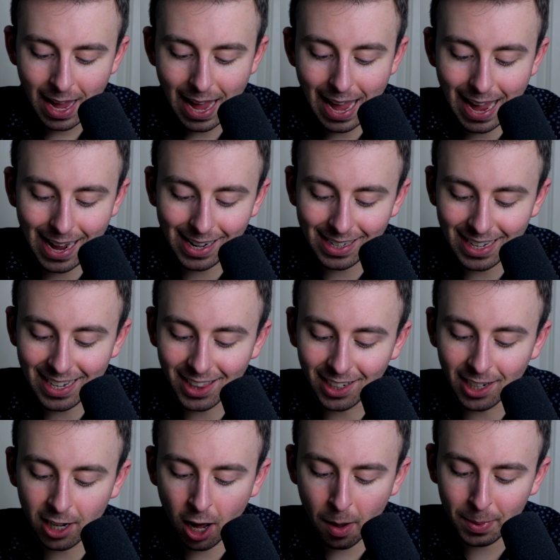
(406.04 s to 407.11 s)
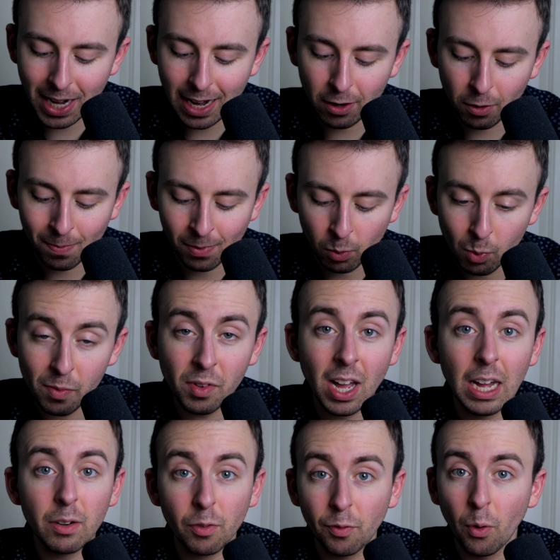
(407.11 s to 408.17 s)
and in the denominator, we've
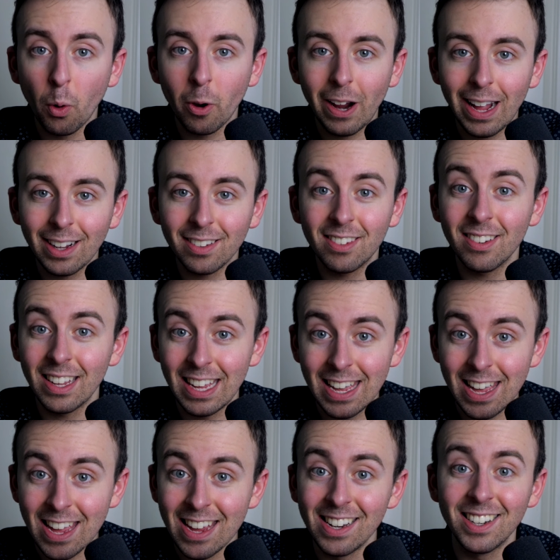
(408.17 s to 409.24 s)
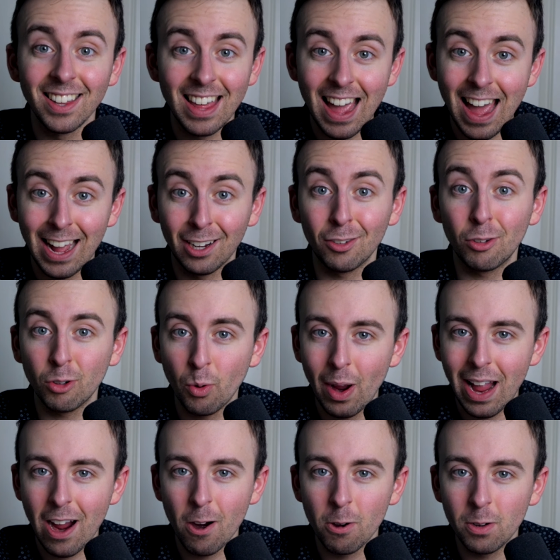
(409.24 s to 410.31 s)
got 4x e to the x
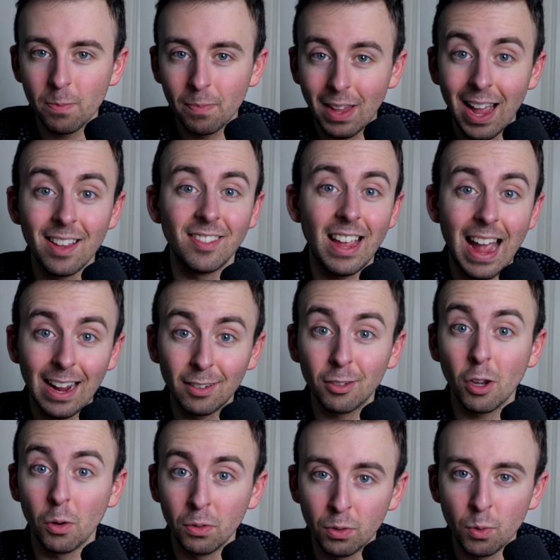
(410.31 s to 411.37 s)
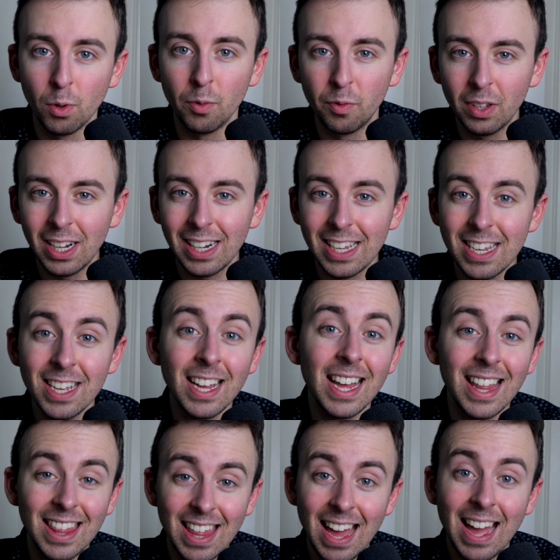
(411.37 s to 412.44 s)
squared. As x goes to infinity,
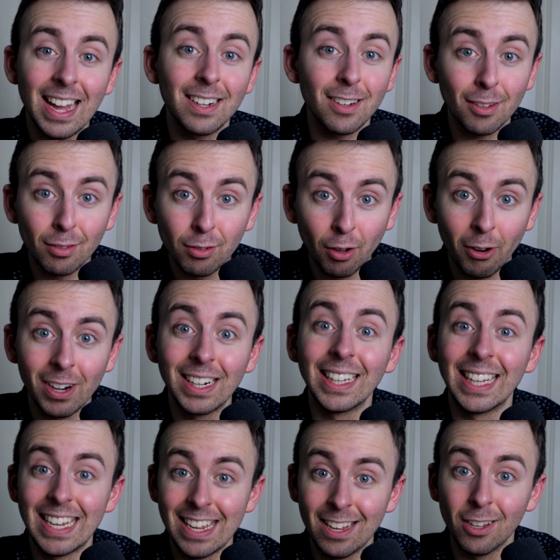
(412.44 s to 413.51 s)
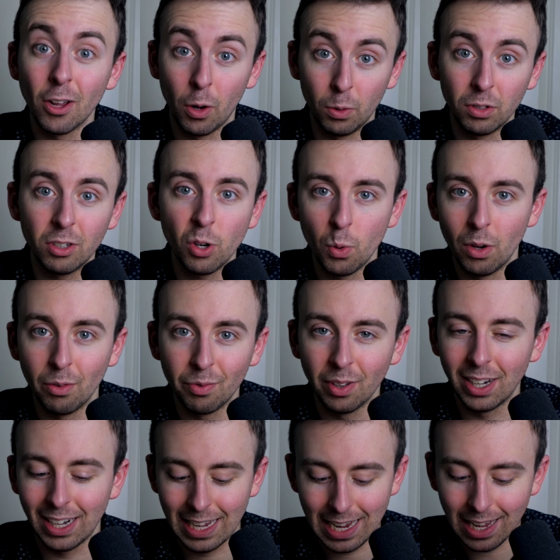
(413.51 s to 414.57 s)
that certainly goes to
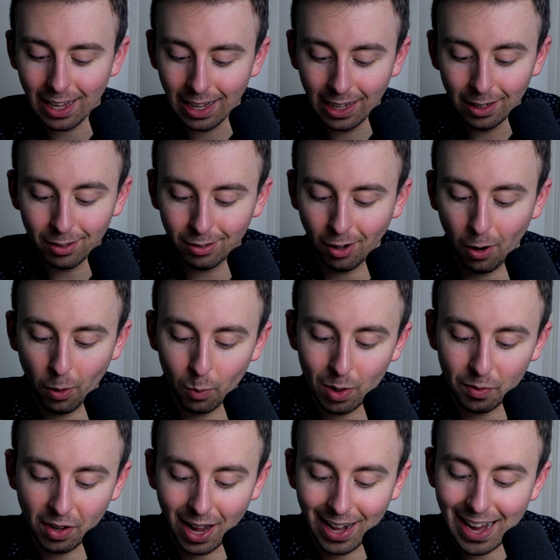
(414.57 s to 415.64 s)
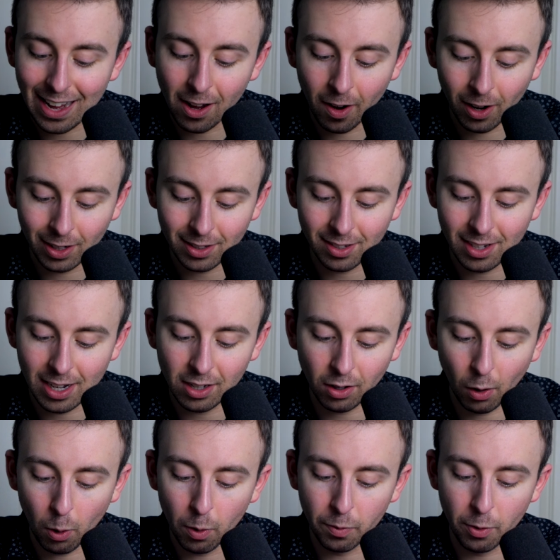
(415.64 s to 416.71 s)
infinity. So we've got a constant
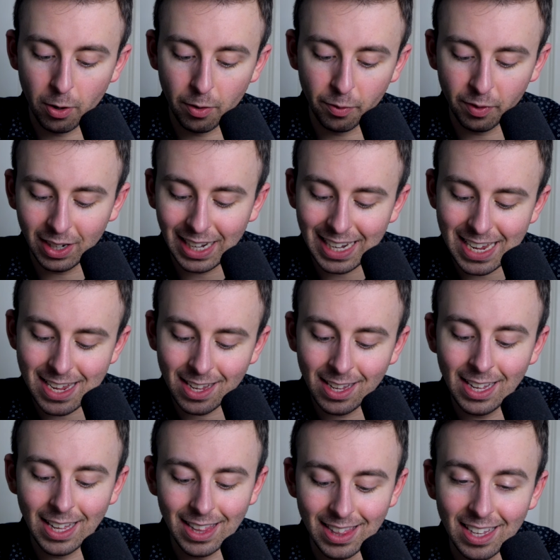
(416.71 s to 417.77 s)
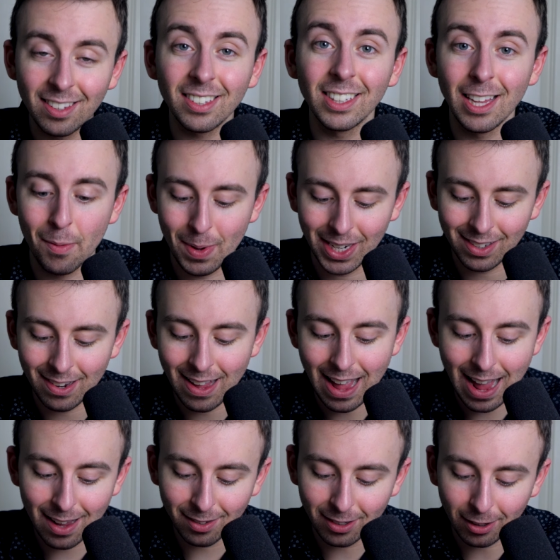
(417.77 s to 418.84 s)
over infinity. This limit,
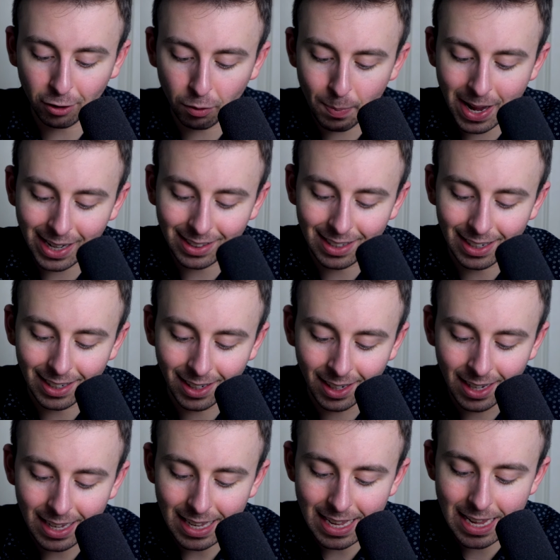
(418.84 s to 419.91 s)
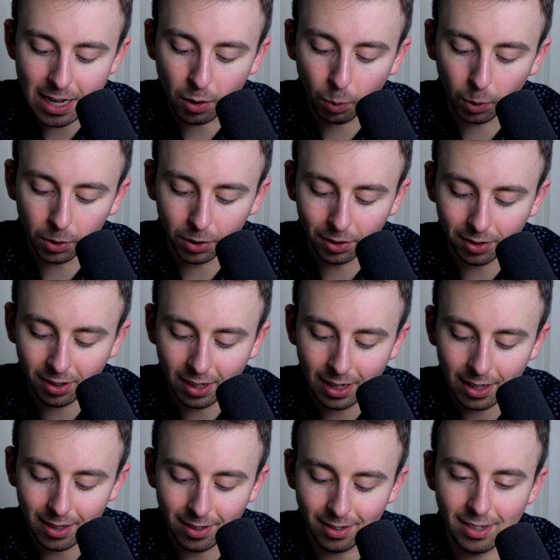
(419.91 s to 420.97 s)
as expected, equals
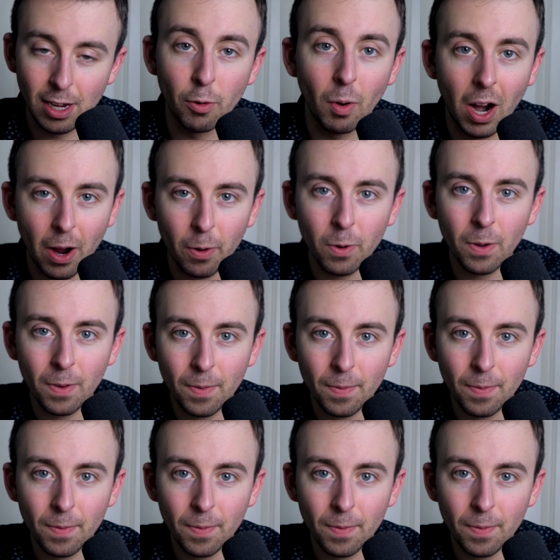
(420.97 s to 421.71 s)
0.